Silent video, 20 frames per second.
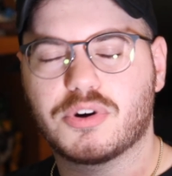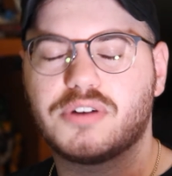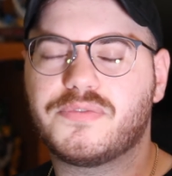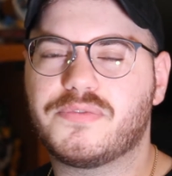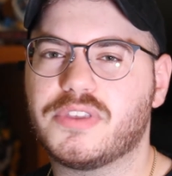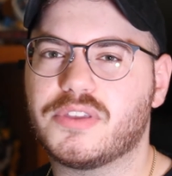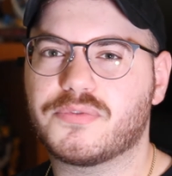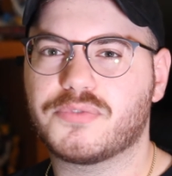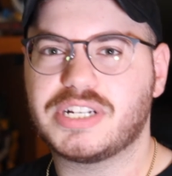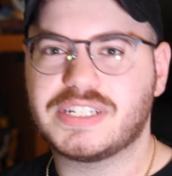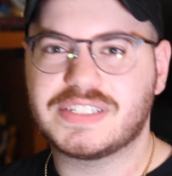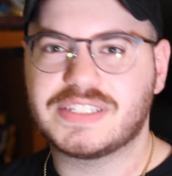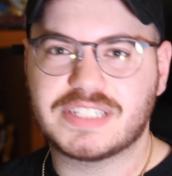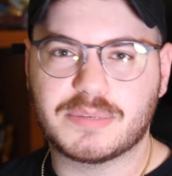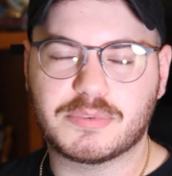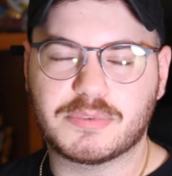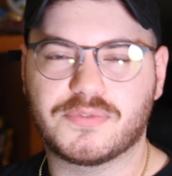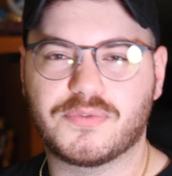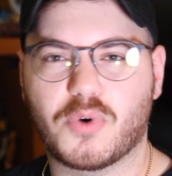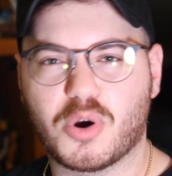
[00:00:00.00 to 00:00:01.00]
feel free to skip
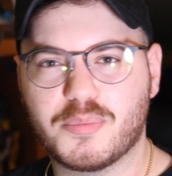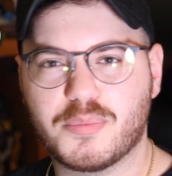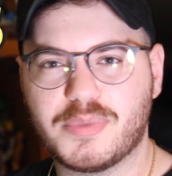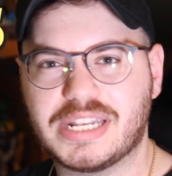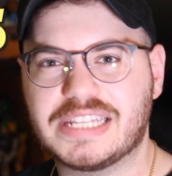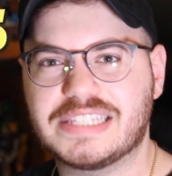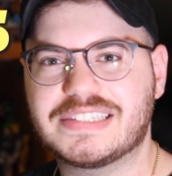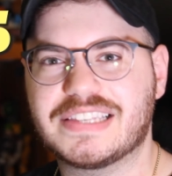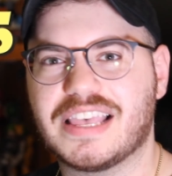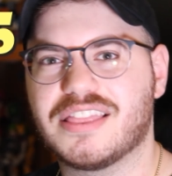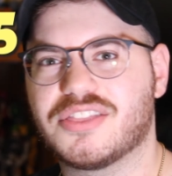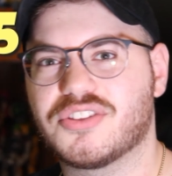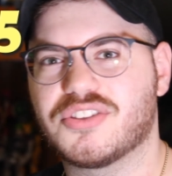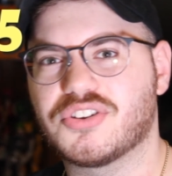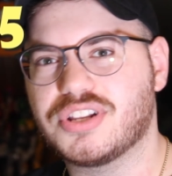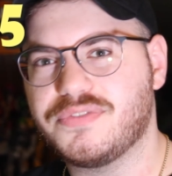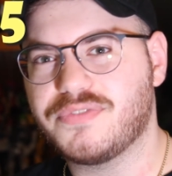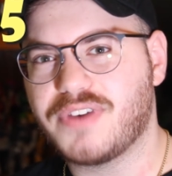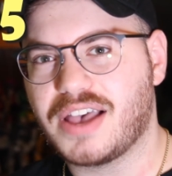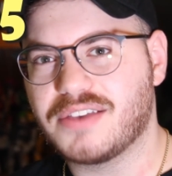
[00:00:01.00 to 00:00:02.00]
to 4 minutes and
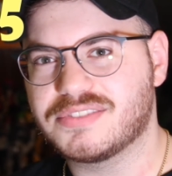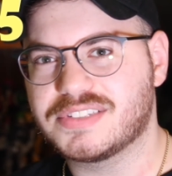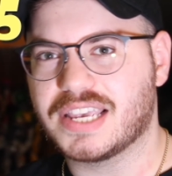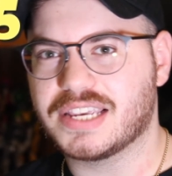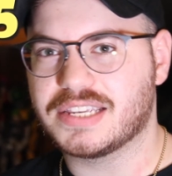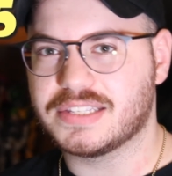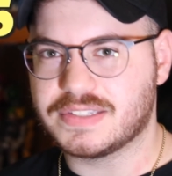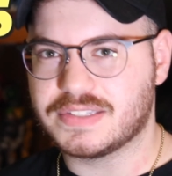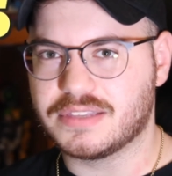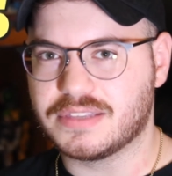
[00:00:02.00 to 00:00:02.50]
35 seconds of the